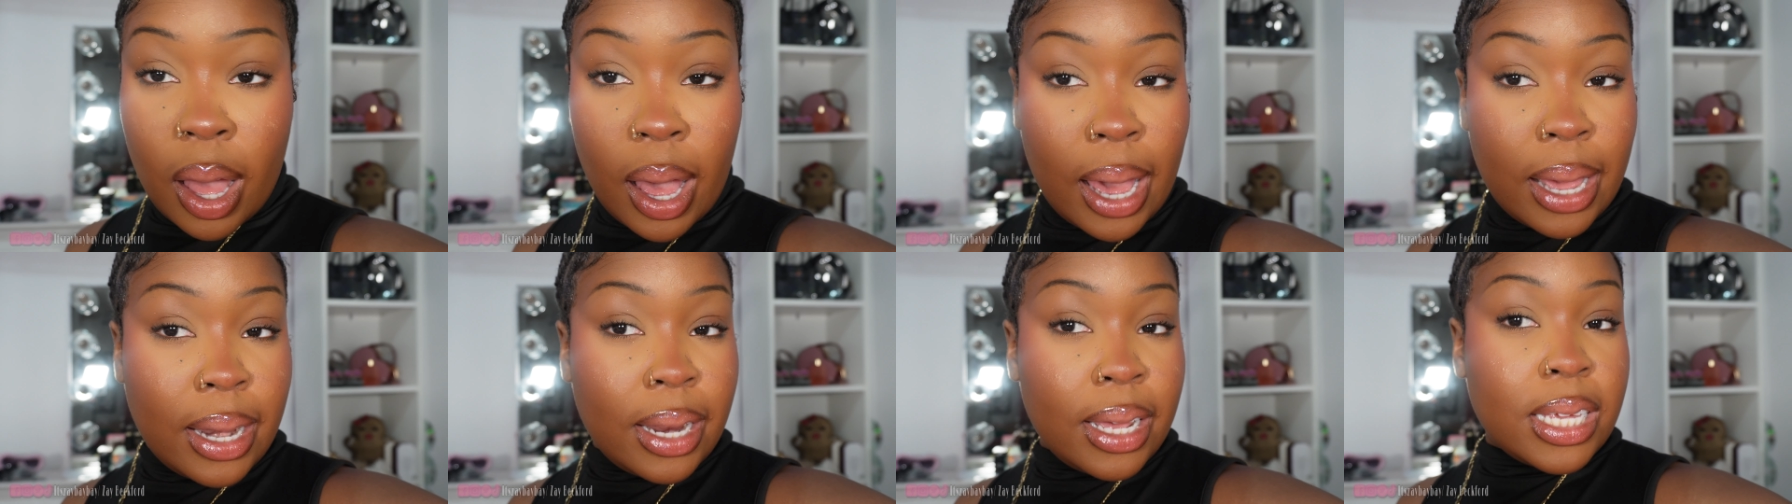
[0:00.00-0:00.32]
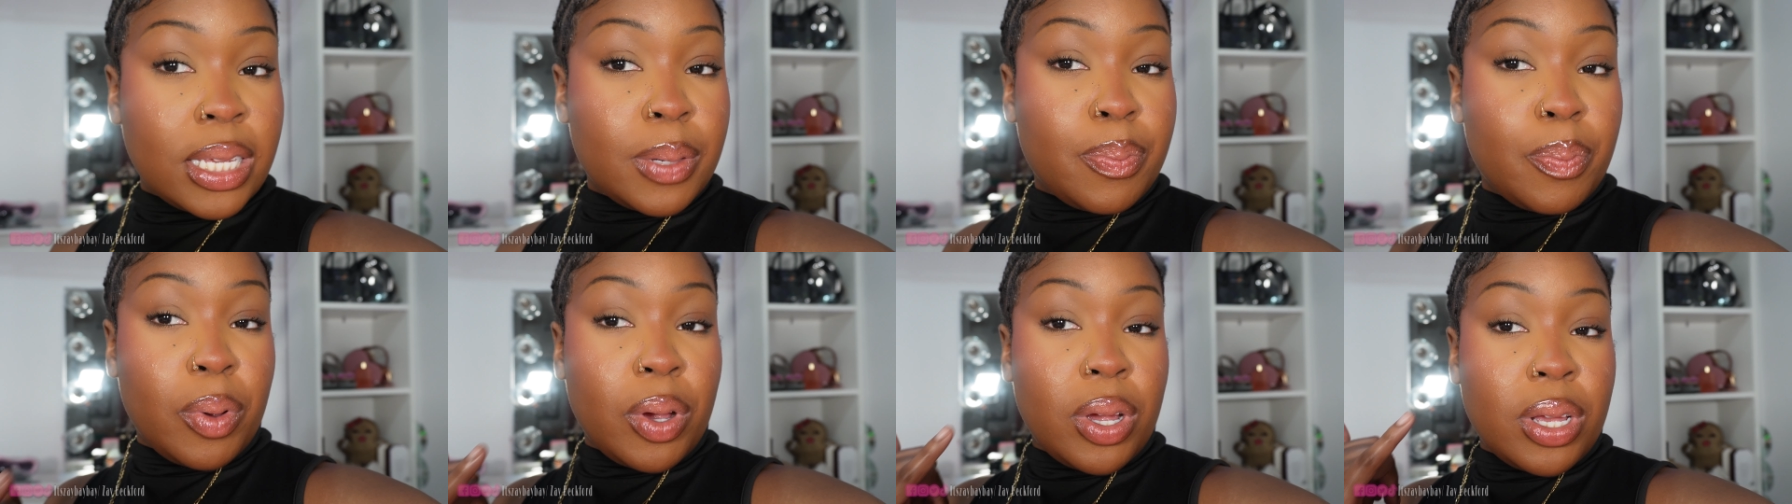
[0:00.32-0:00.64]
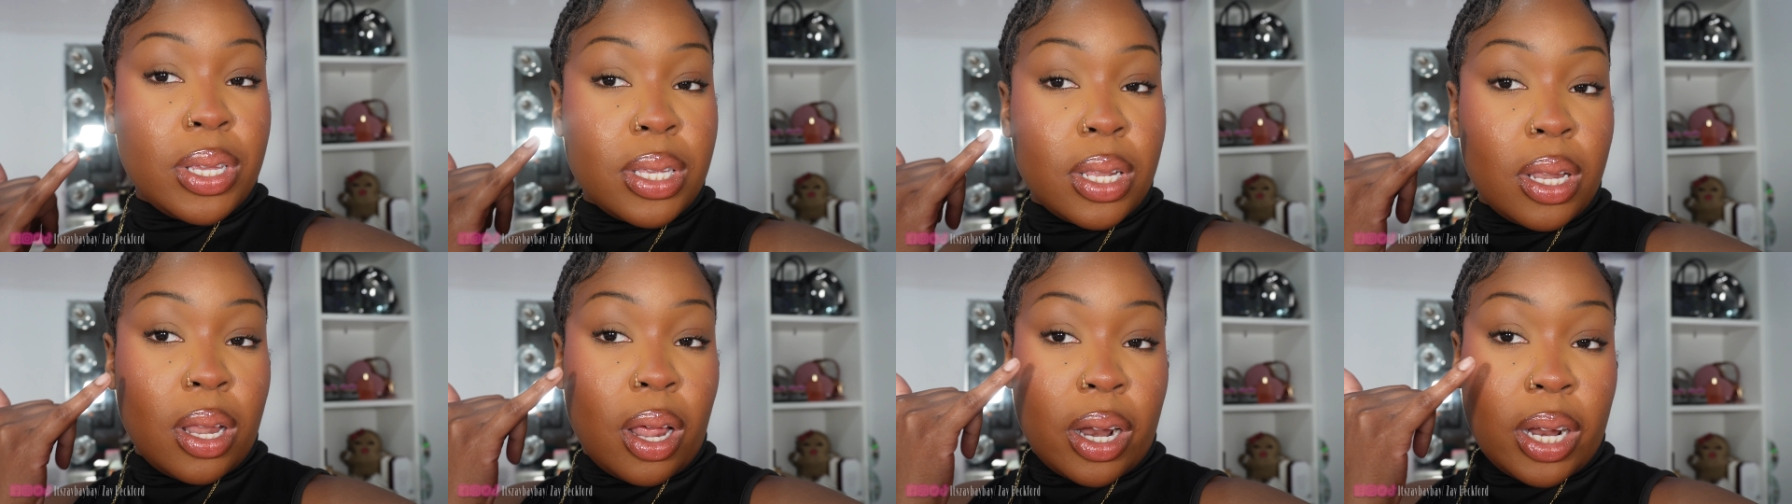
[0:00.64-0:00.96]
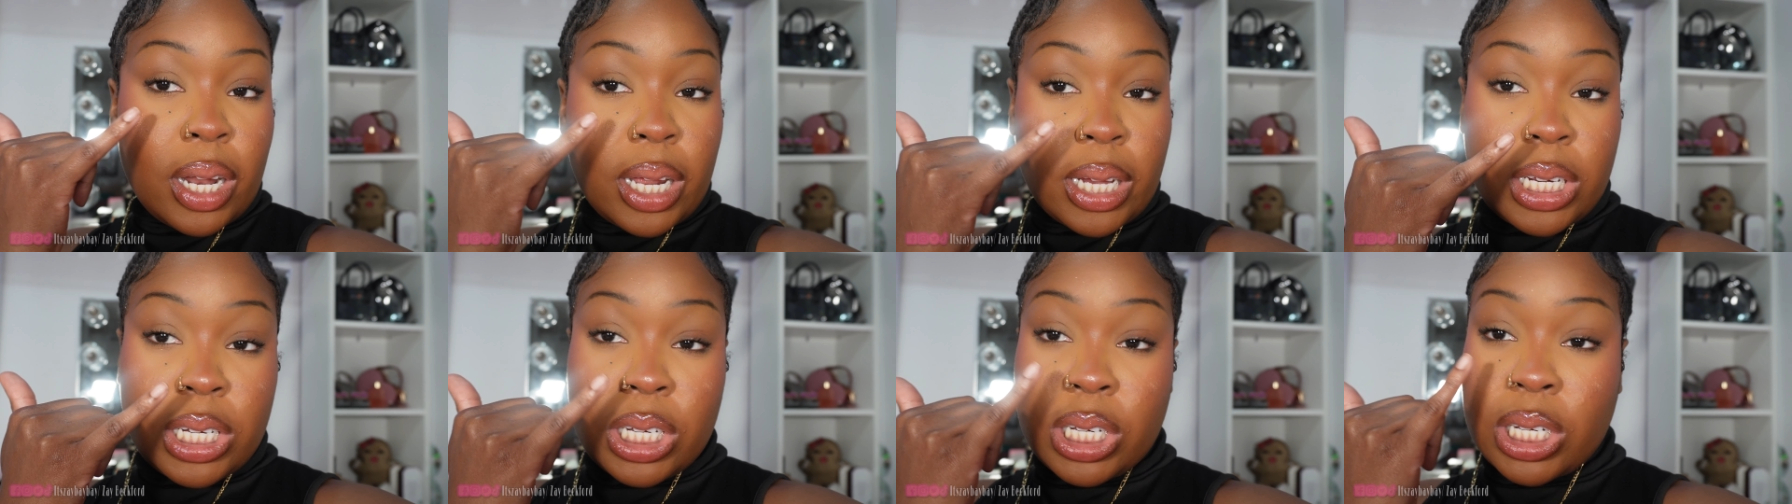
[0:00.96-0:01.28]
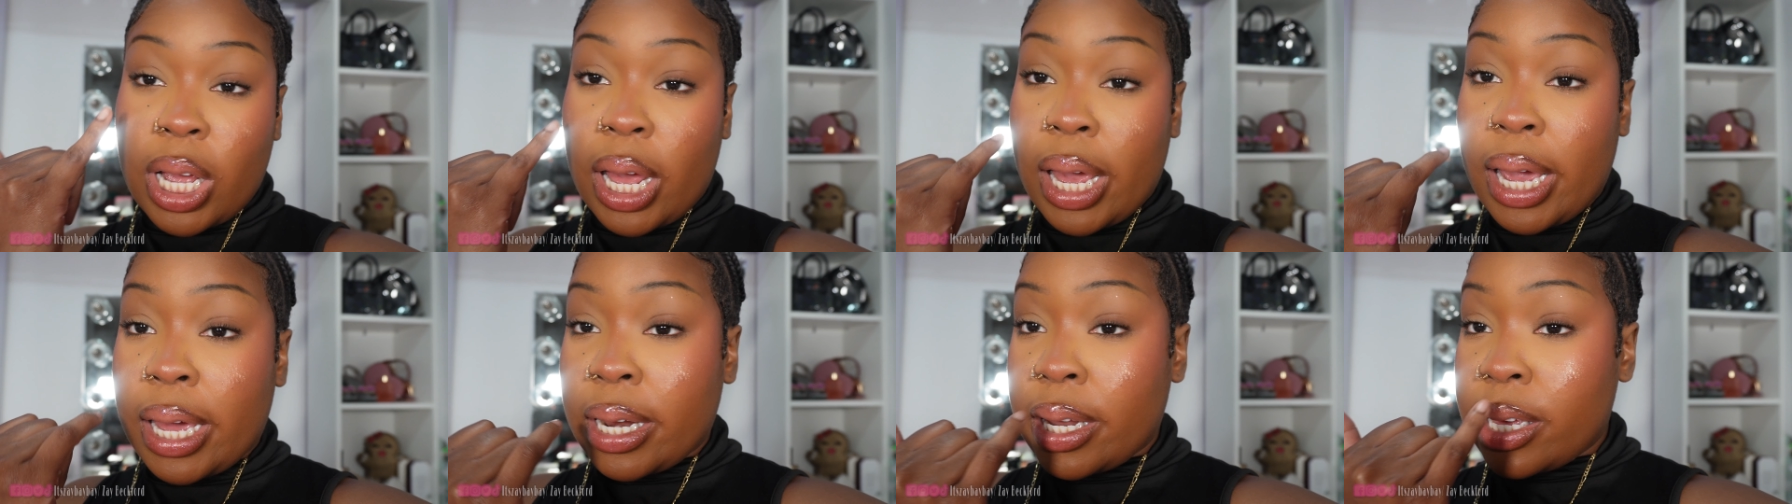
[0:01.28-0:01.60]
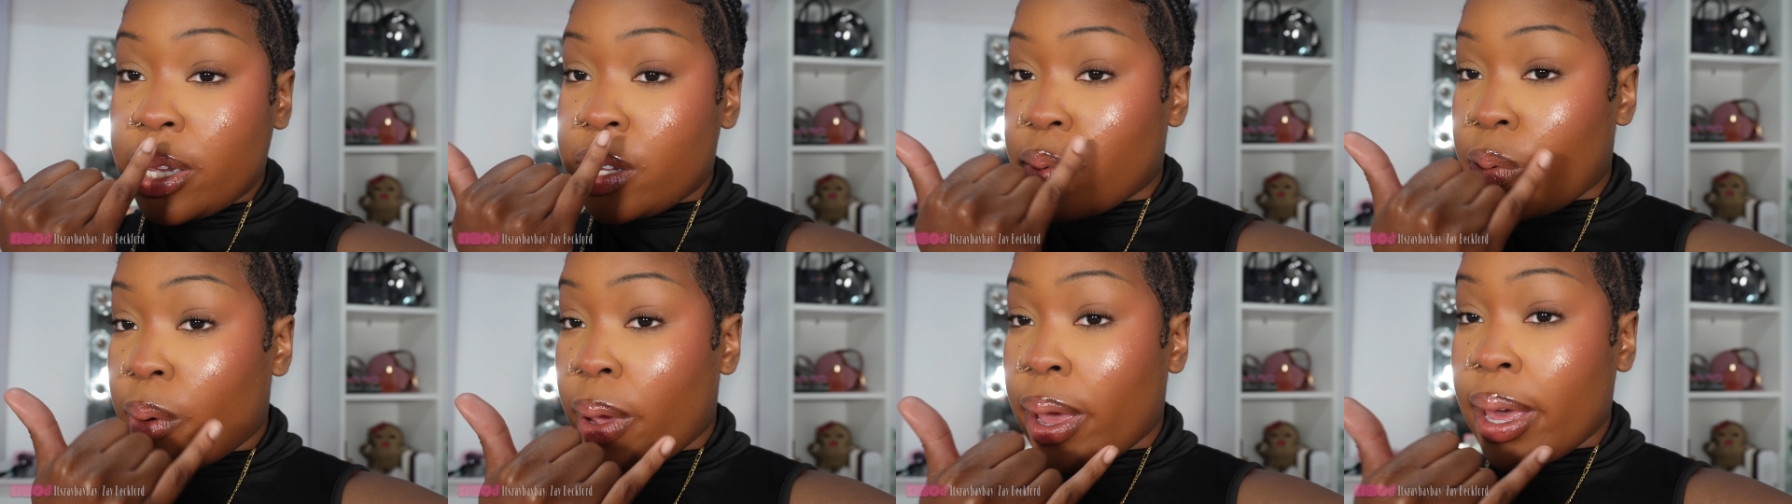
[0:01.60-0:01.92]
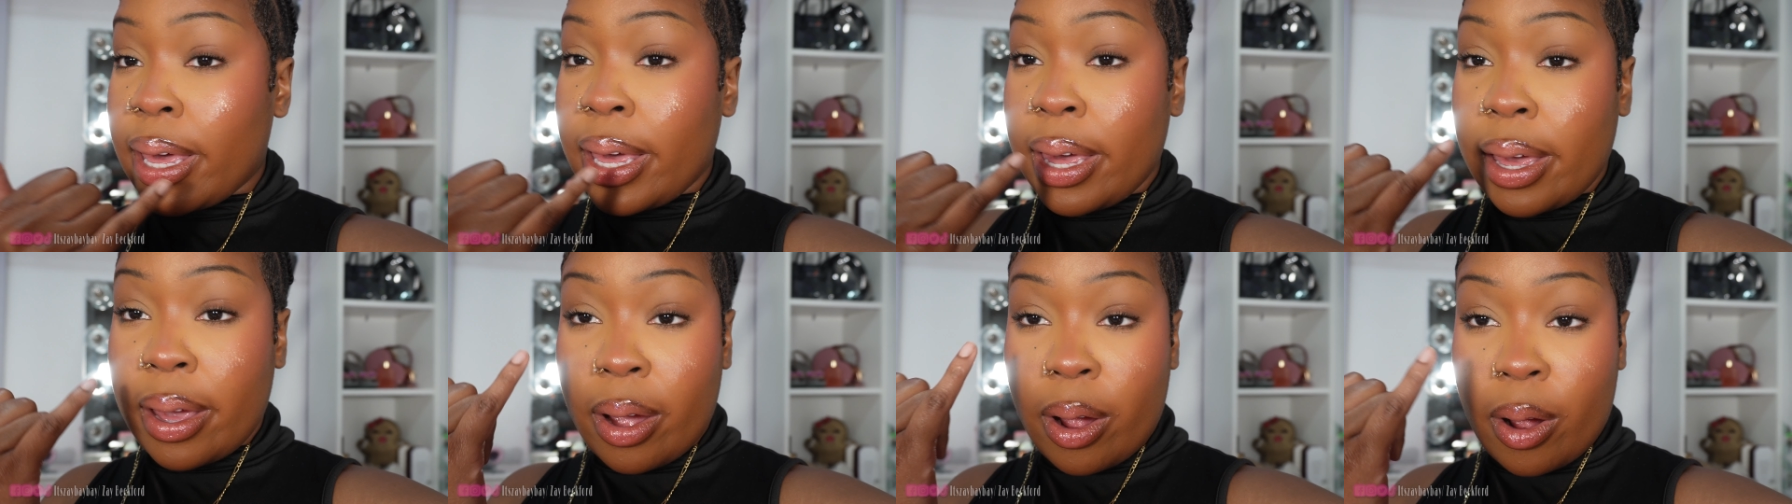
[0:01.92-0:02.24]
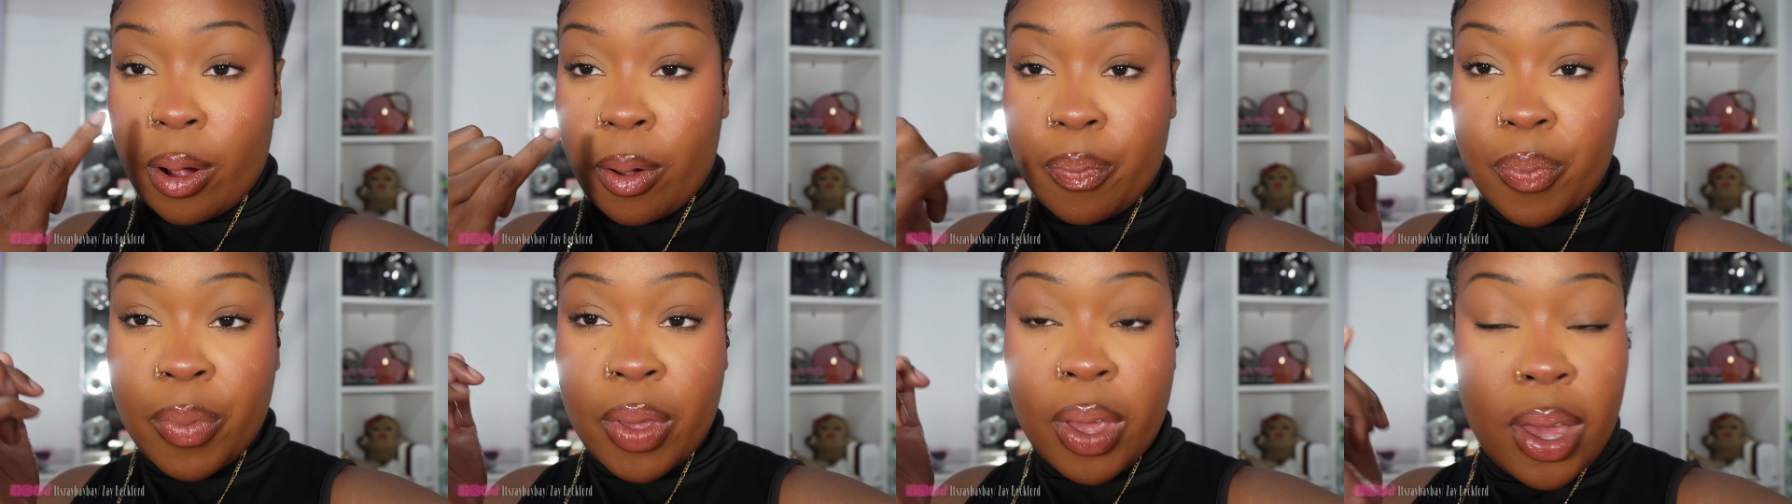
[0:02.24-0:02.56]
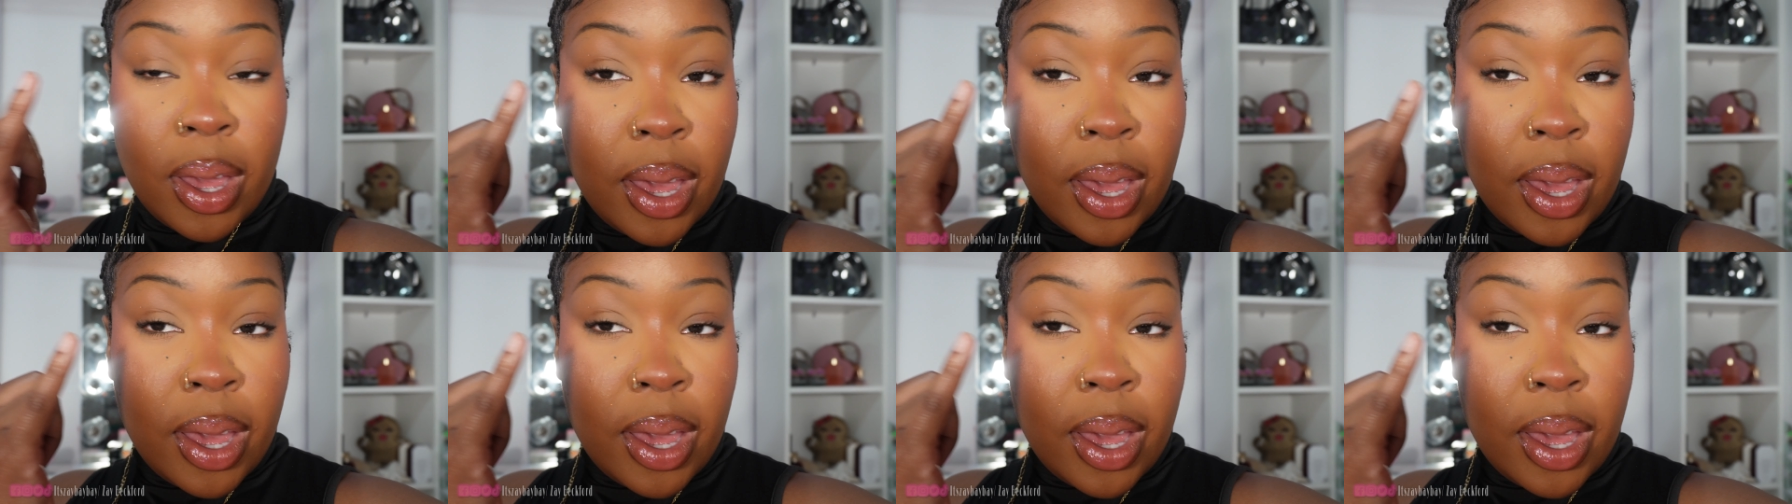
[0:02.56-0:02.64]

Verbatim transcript: I did experience a lot of like shyness right here.